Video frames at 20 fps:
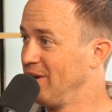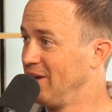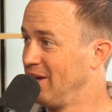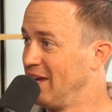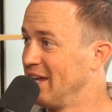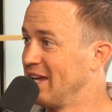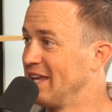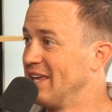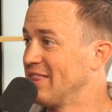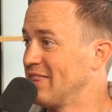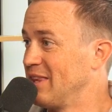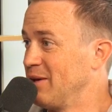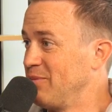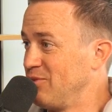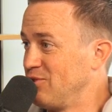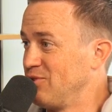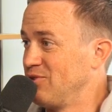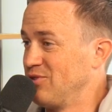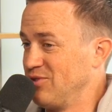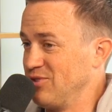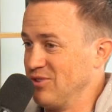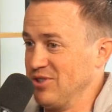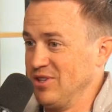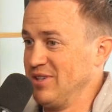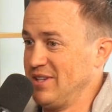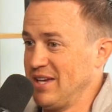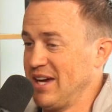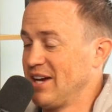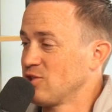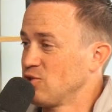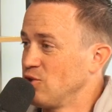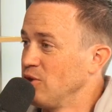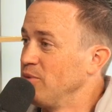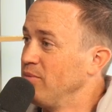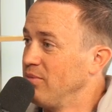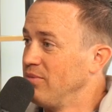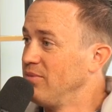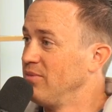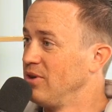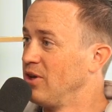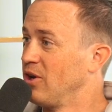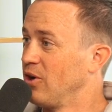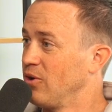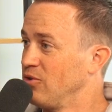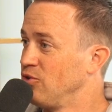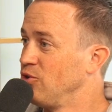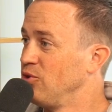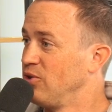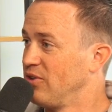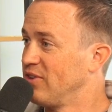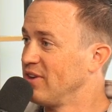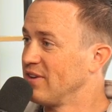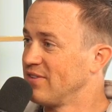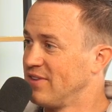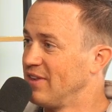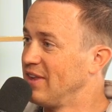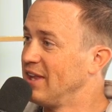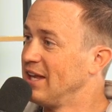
and get them to actually do the things that they